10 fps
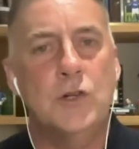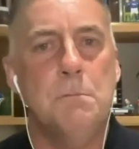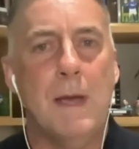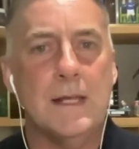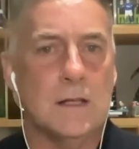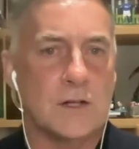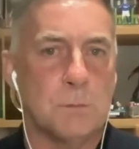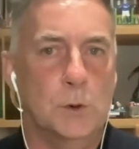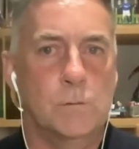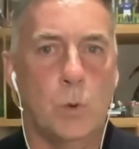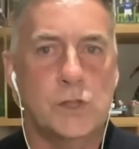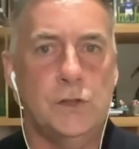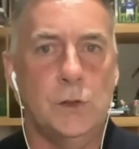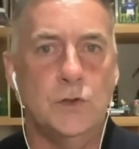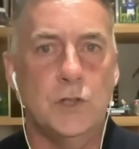you make this move? What do?
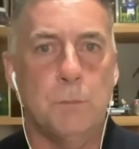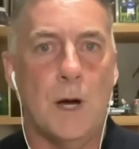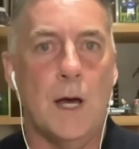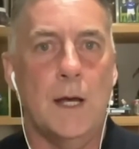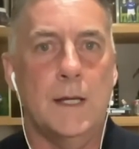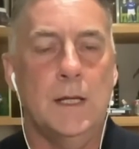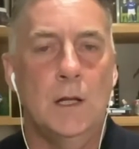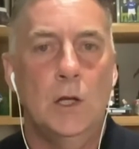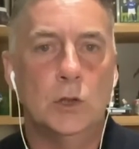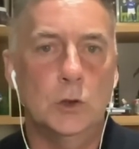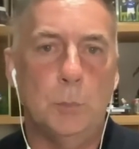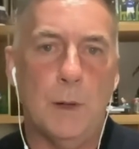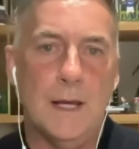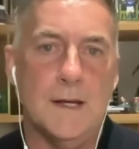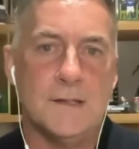Do you buy good
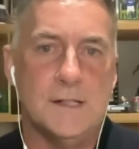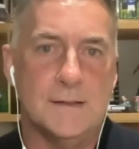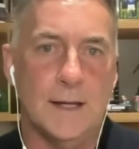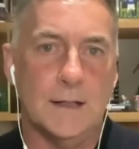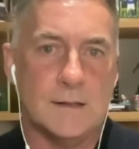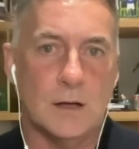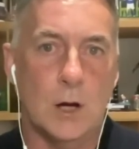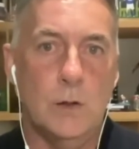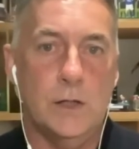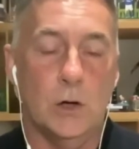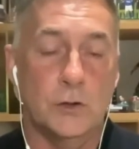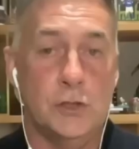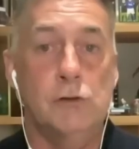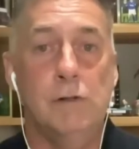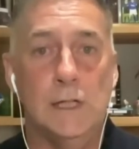players and you take it slowly? Or
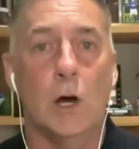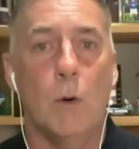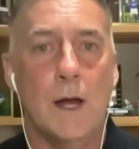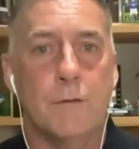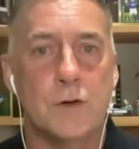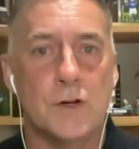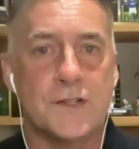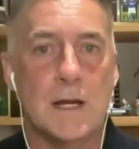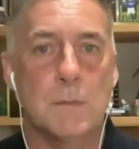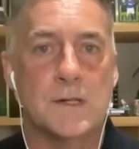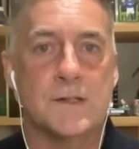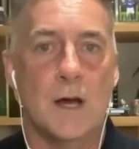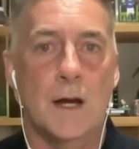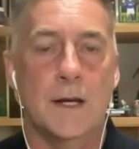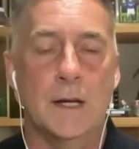do you really go out for a statement
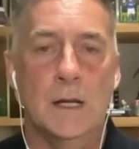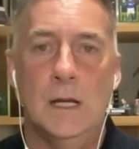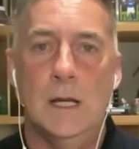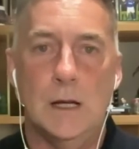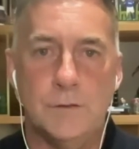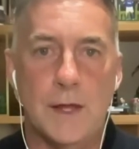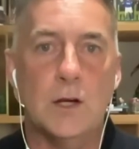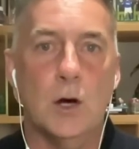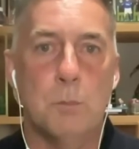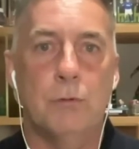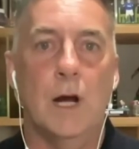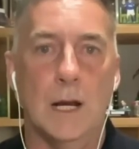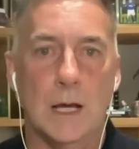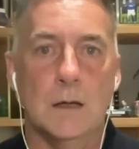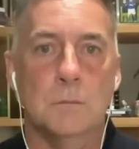signing? If they got
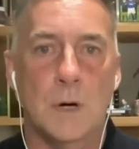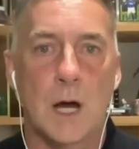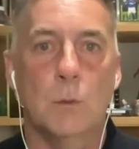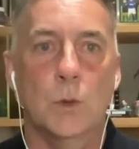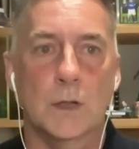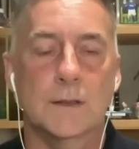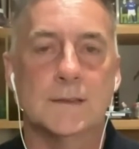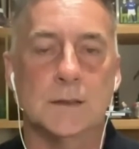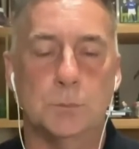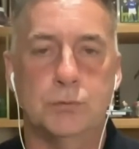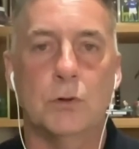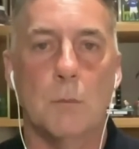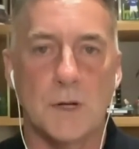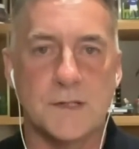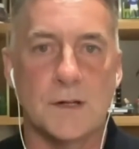Barella, my word, that's a
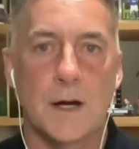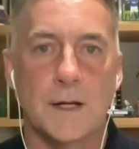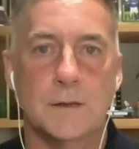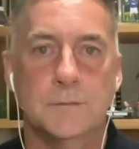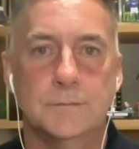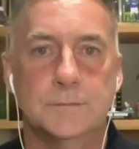proper signing.